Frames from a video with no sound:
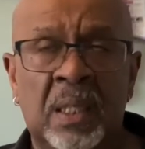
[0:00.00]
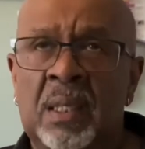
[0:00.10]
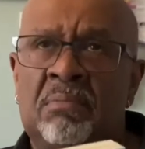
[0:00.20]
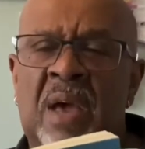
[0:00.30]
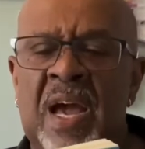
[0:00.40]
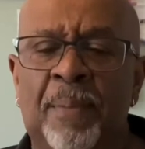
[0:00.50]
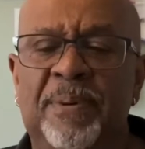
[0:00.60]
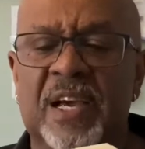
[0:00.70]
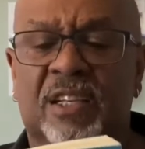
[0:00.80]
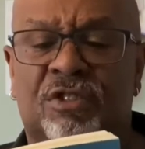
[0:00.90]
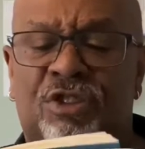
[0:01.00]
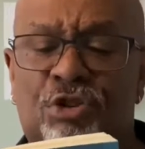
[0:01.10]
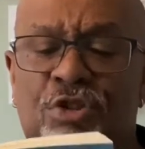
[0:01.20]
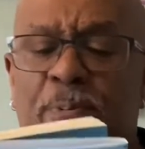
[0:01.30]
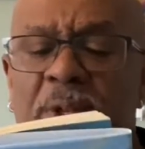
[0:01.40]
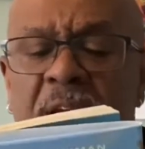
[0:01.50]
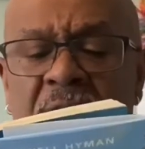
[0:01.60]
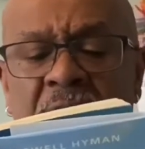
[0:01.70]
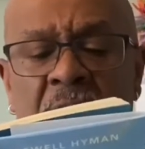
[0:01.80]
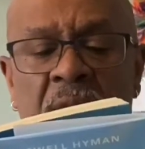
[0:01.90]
"May I be excused, please?"